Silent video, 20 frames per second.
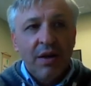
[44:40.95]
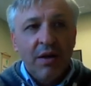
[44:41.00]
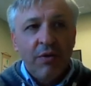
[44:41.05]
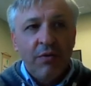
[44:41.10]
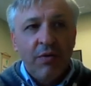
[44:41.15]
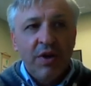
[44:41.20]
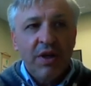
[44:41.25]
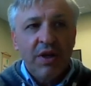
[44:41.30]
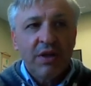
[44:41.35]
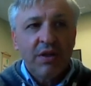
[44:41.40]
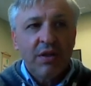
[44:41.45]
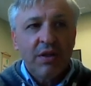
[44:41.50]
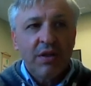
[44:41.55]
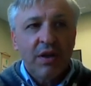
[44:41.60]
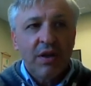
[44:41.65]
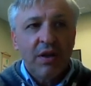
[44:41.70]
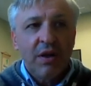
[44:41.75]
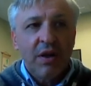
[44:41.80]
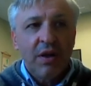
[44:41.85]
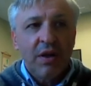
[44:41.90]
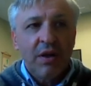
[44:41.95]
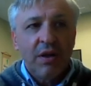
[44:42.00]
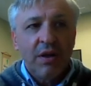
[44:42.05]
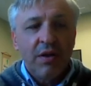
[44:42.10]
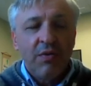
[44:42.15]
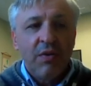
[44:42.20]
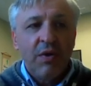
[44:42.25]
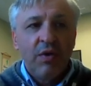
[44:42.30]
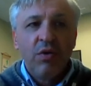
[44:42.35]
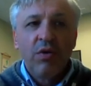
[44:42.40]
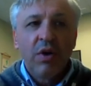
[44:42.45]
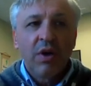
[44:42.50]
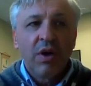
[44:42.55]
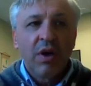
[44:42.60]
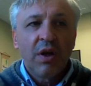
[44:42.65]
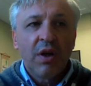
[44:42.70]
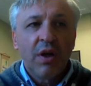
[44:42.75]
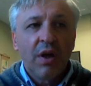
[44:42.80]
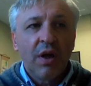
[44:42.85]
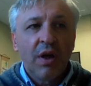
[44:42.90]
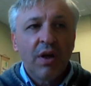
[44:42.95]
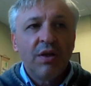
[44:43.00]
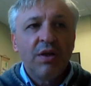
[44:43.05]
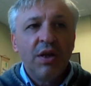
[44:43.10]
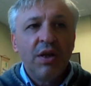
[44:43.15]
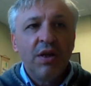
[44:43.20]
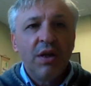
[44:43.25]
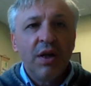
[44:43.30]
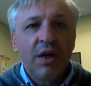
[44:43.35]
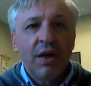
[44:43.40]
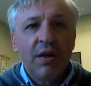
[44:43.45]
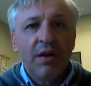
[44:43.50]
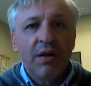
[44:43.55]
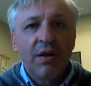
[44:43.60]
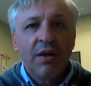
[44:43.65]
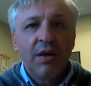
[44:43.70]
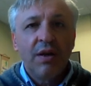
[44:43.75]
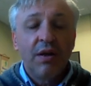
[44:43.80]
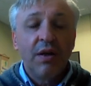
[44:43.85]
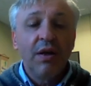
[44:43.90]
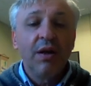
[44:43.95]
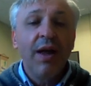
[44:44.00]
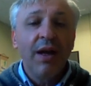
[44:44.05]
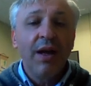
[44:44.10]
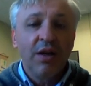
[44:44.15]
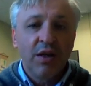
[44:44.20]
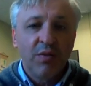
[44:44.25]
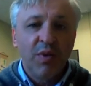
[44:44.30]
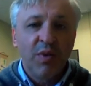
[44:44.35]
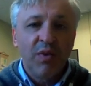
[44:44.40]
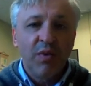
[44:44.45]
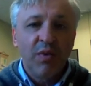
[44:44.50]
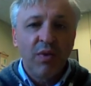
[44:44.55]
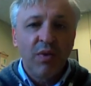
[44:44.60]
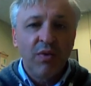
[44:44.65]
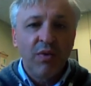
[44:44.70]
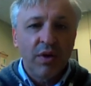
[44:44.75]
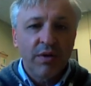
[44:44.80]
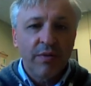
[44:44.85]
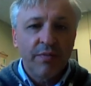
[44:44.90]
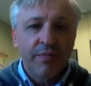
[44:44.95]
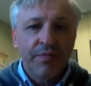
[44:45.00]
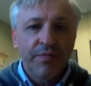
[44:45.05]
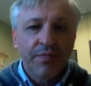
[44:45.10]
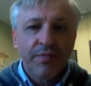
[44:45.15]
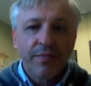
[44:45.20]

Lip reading: if you do not consider the relations between words.